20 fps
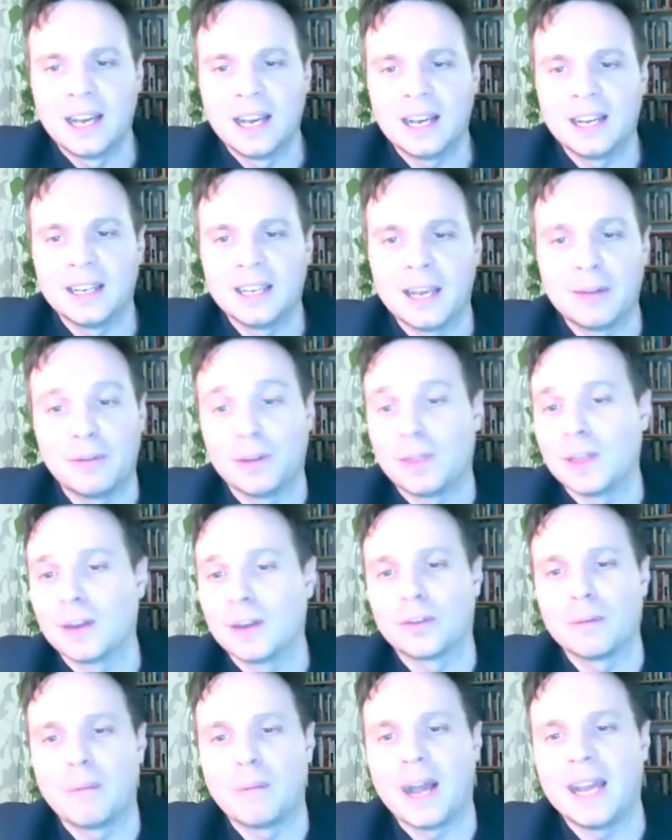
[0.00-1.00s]

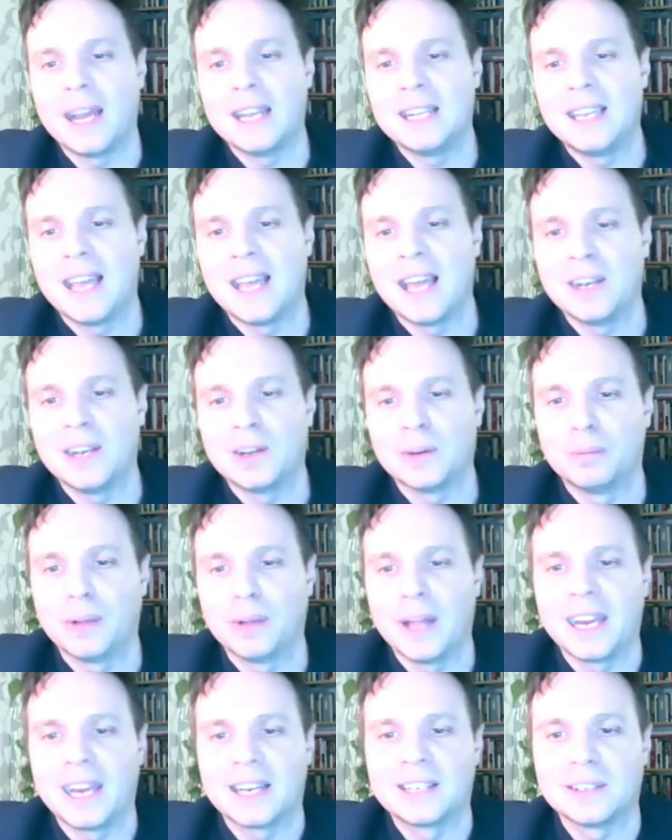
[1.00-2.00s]
Everything from I, Daniel
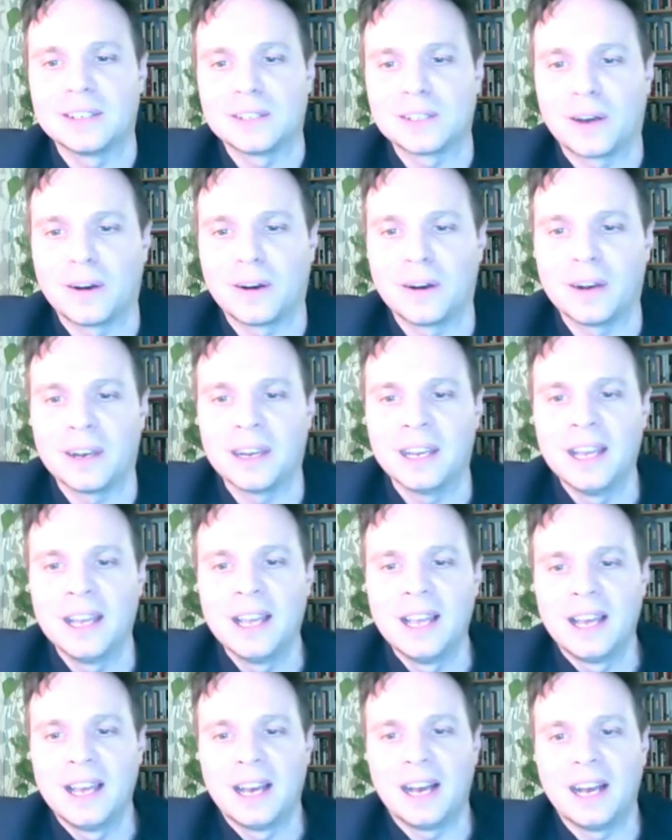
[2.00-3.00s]
Blake, to Sorry
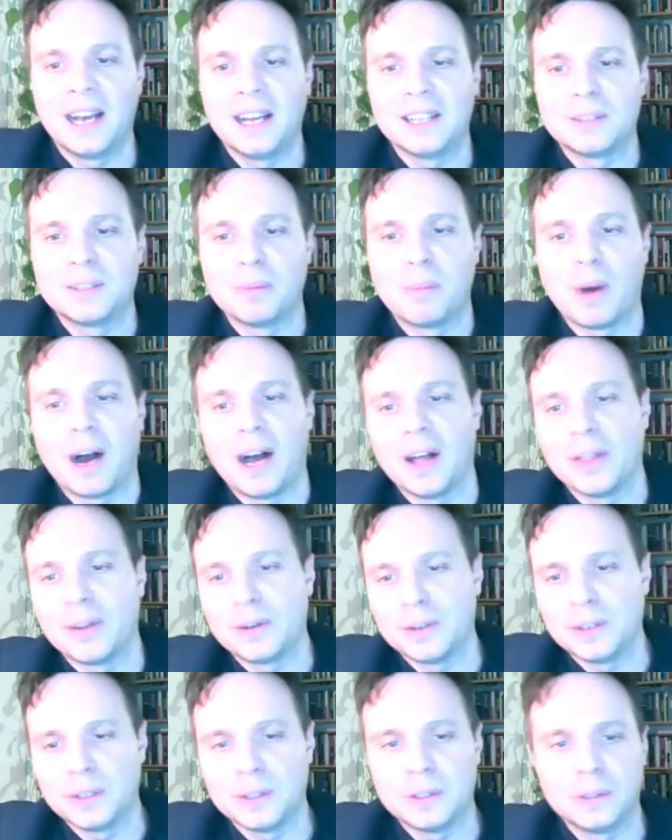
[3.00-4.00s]
to
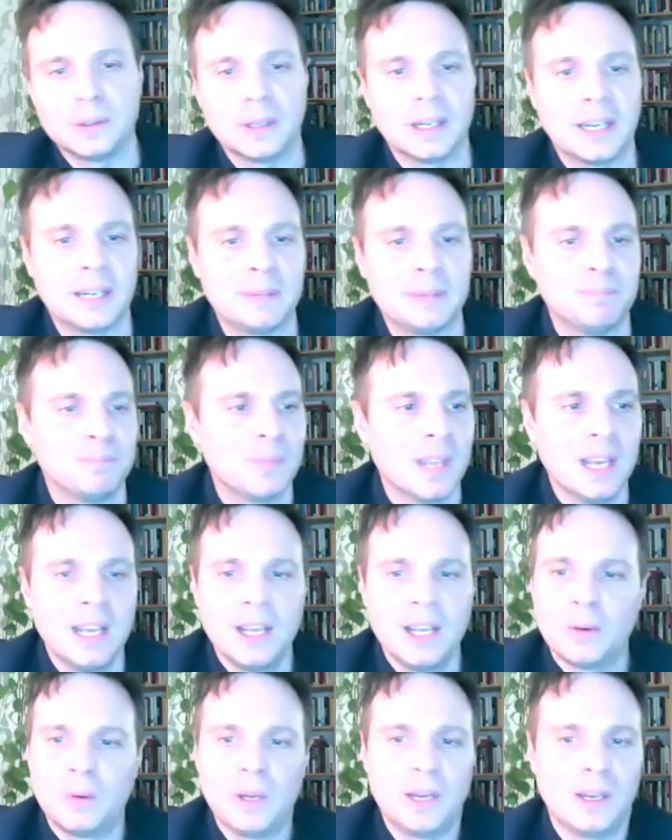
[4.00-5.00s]
Bother You.
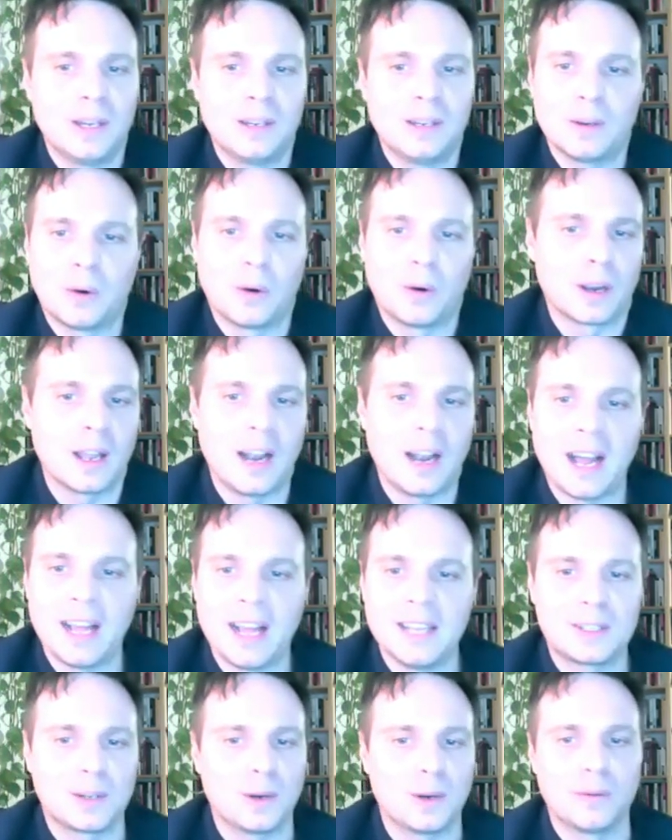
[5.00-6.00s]
We
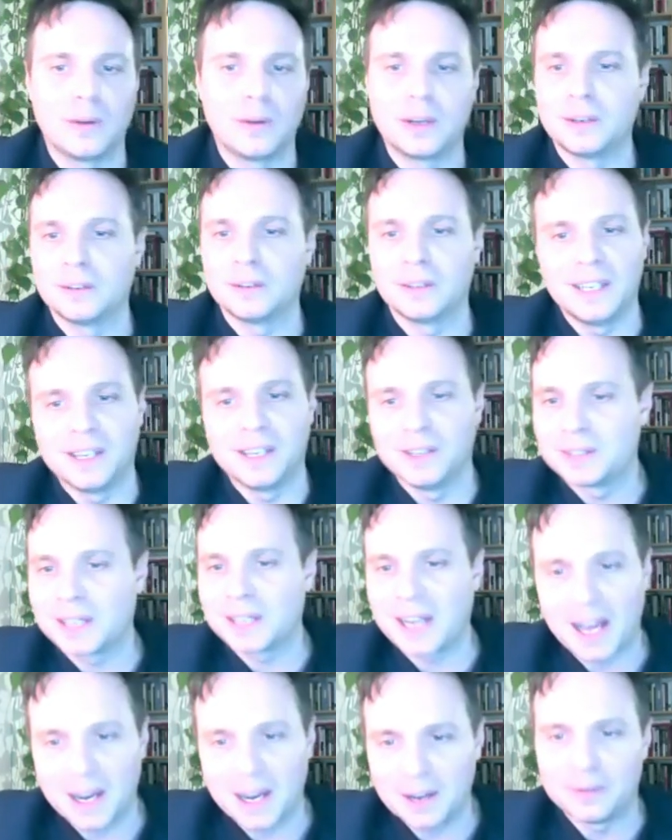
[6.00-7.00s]
organized, sort of under Leo's
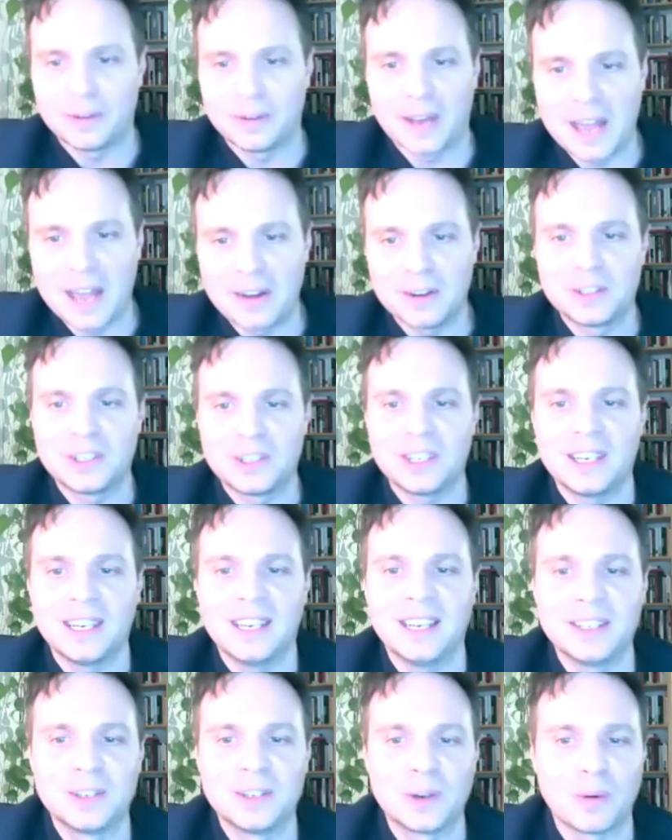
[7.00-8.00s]
kind of
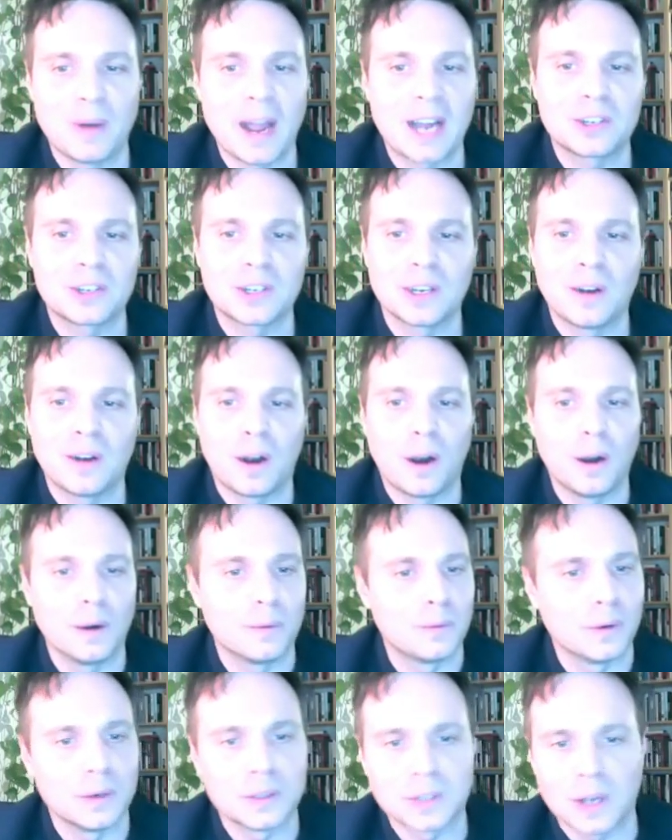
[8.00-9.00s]
energy and direction,
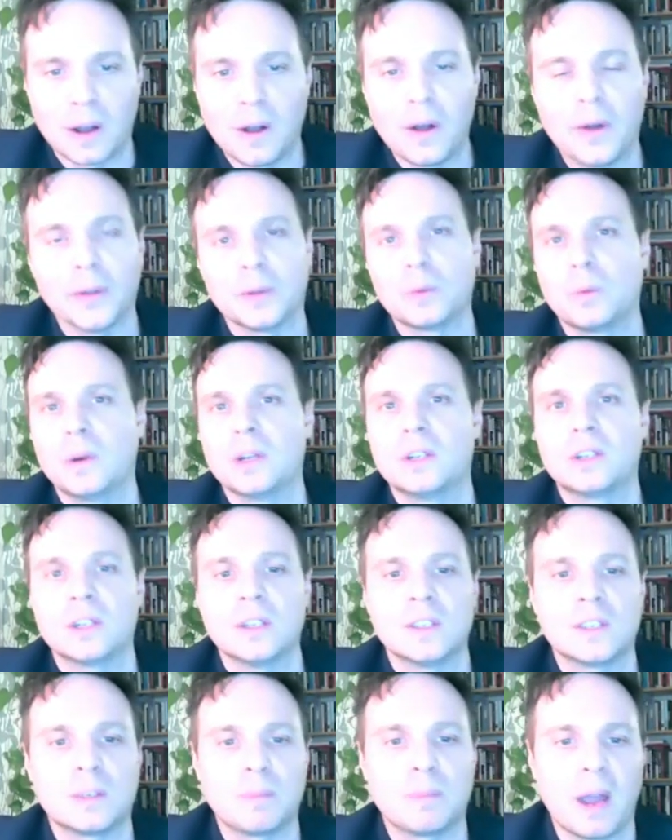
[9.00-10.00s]
Art versus Alt, which
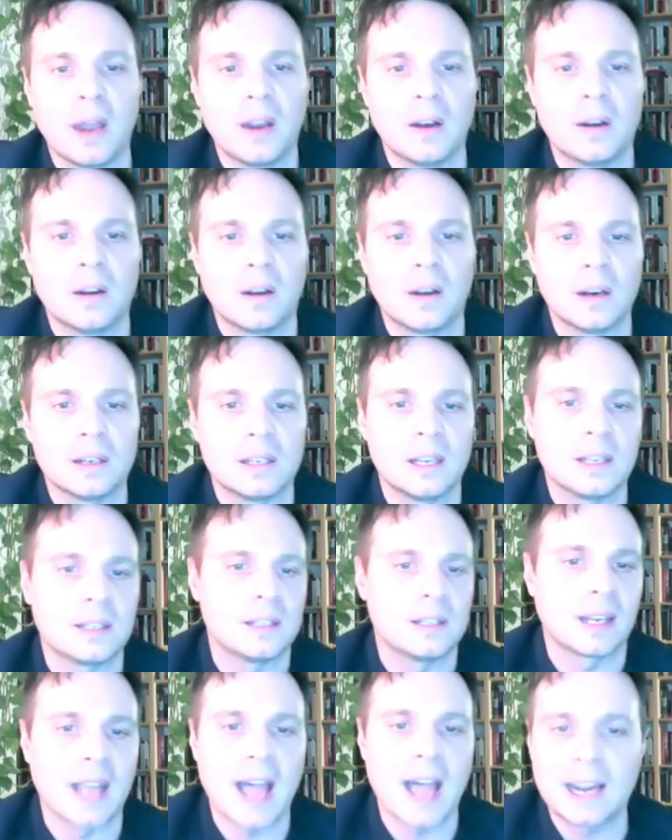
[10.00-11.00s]
inspired
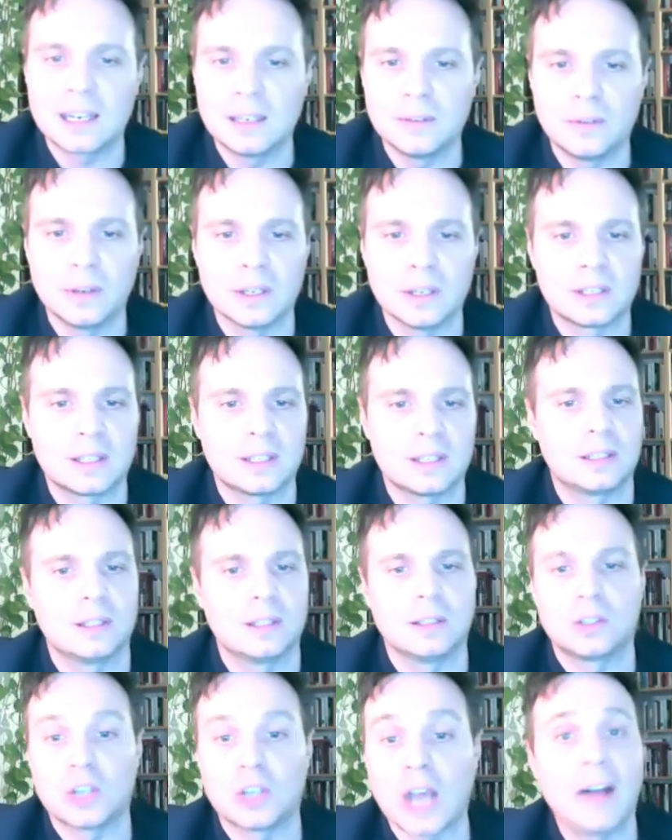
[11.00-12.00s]
artistic activists
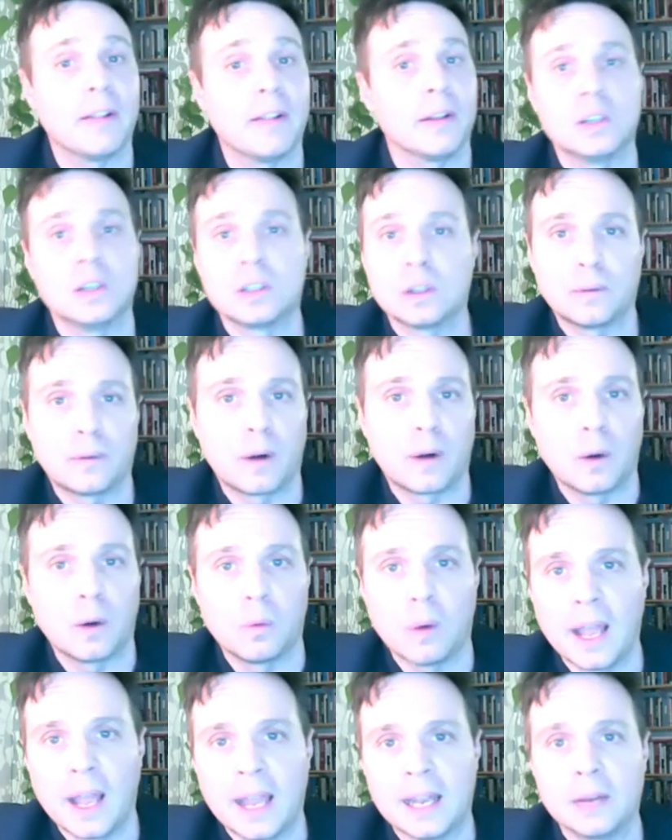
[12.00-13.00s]
to challenge the far
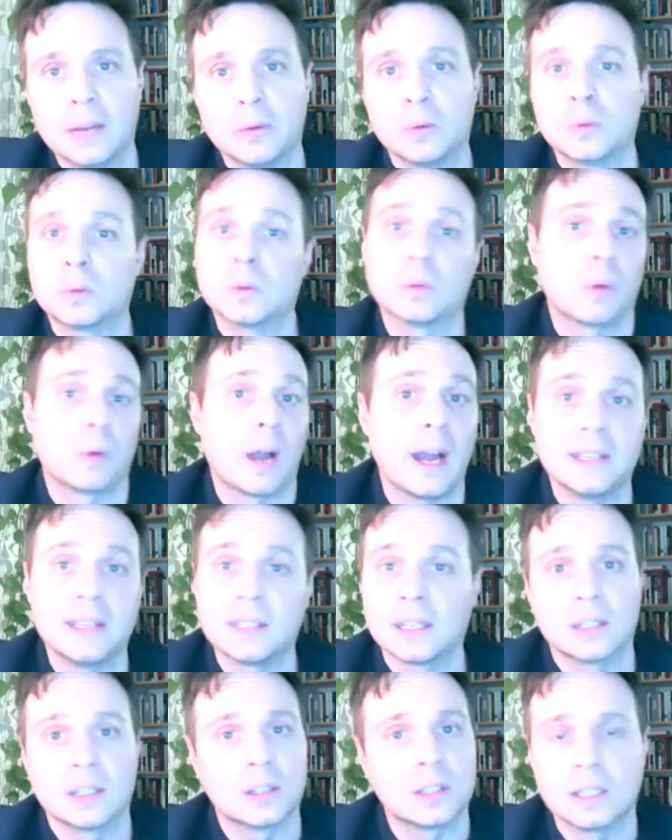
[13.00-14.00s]
right. It was
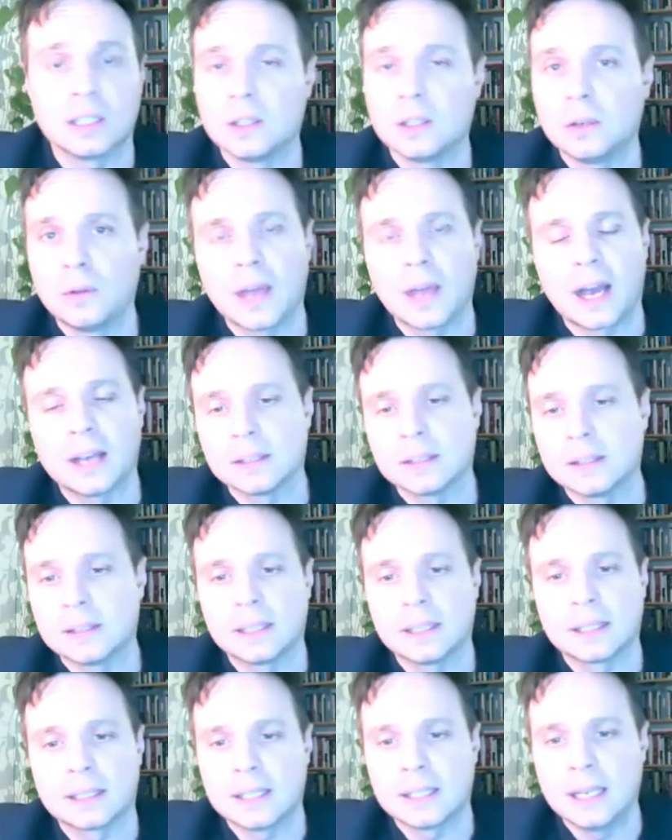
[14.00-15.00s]
rising just in
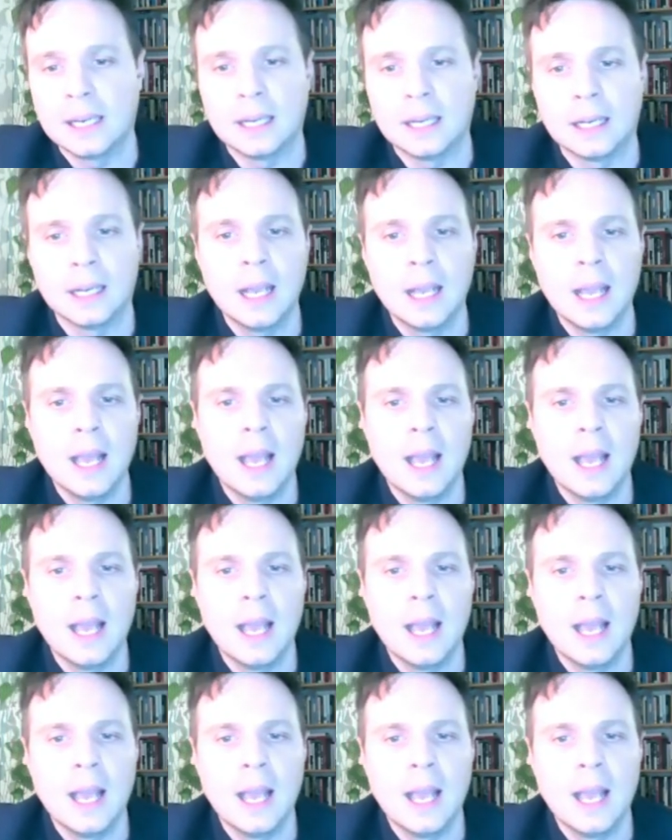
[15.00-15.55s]
2016.